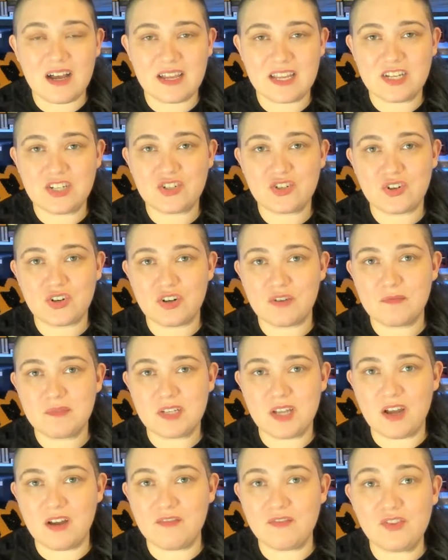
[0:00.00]
in terms
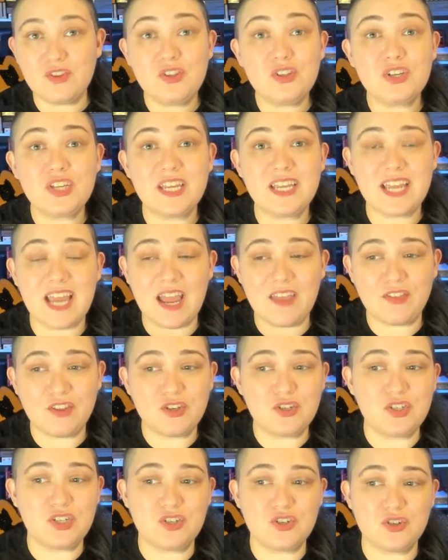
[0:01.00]
of looking at the
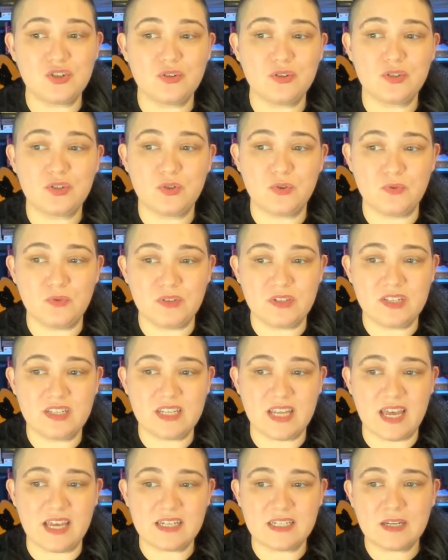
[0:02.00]
digital tool
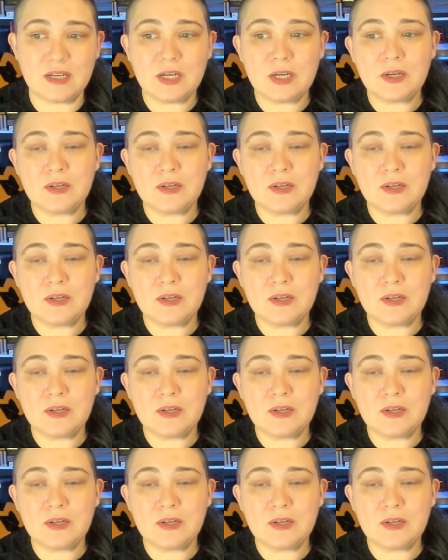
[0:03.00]
set.